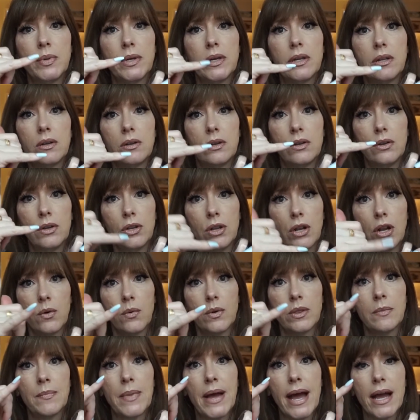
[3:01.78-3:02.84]
it,
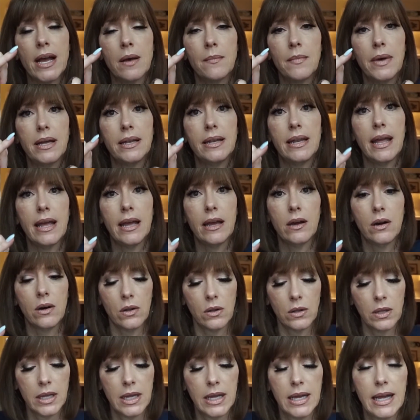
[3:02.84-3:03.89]
with the back of my
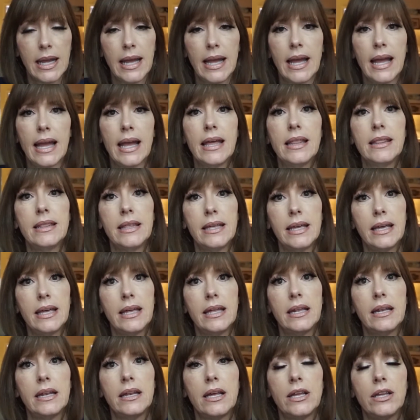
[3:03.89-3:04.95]
nail. And
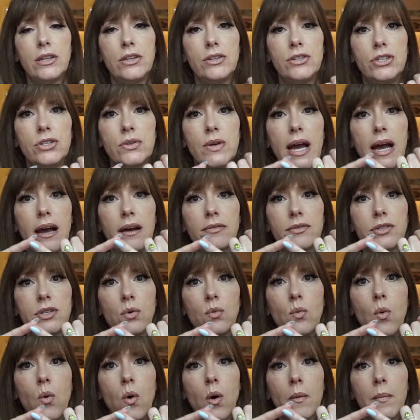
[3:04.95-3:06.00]
then you do have to
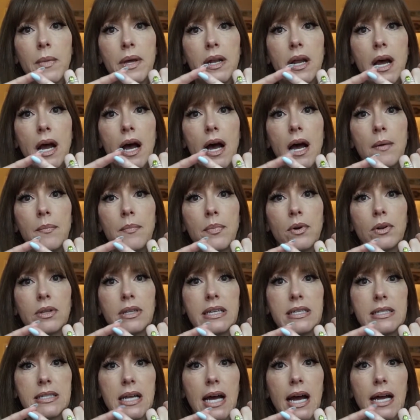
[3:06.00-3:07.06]
warm it up, or at
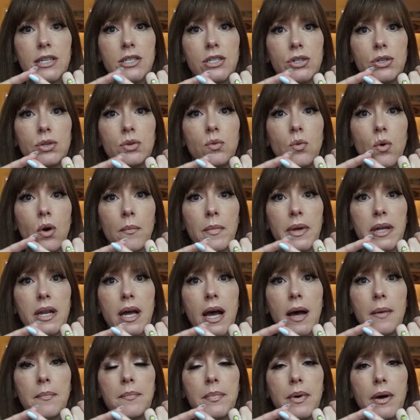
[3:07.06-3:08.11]
least I do warm it
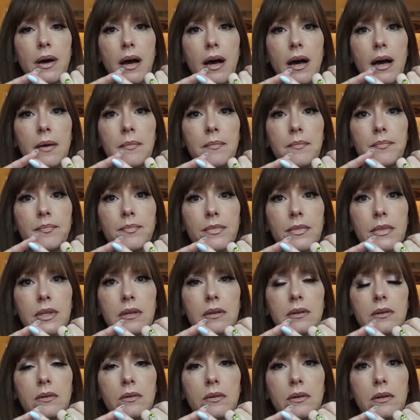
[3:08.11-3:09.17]
up
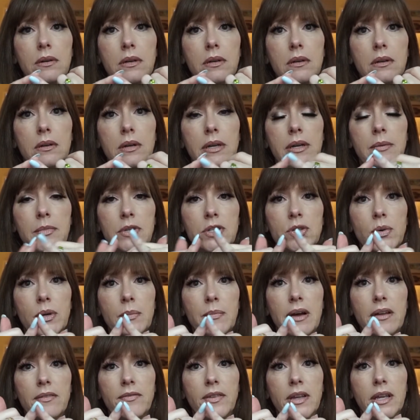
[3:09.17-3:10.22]
in between
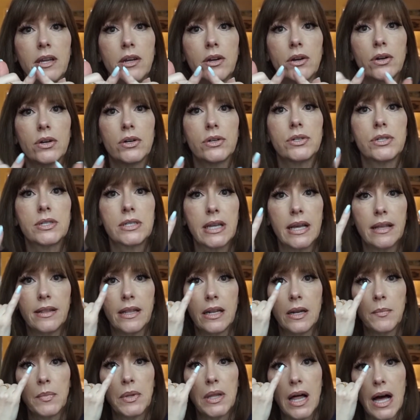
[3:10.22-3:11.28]
my fingers and
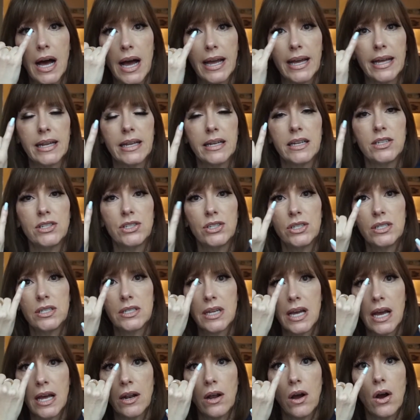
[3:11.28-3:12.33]
then apply it. And it's just
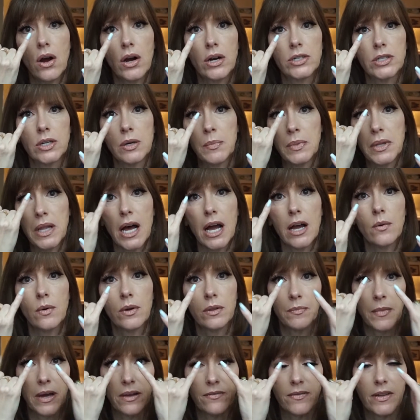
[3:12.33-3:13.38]
kind of hard to apply
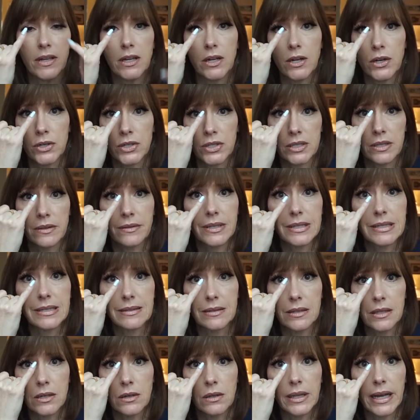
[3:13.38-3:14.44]
with my fingers in this
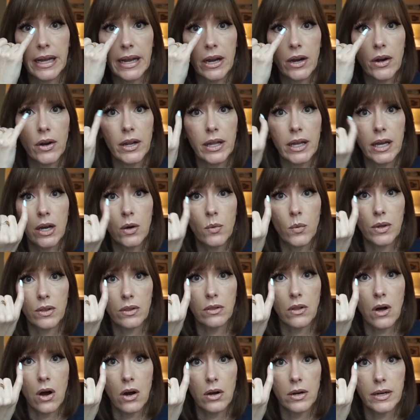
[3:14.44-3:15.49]
little area with
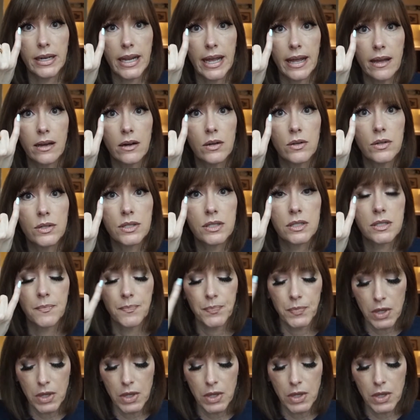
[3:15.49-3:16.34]
long nails.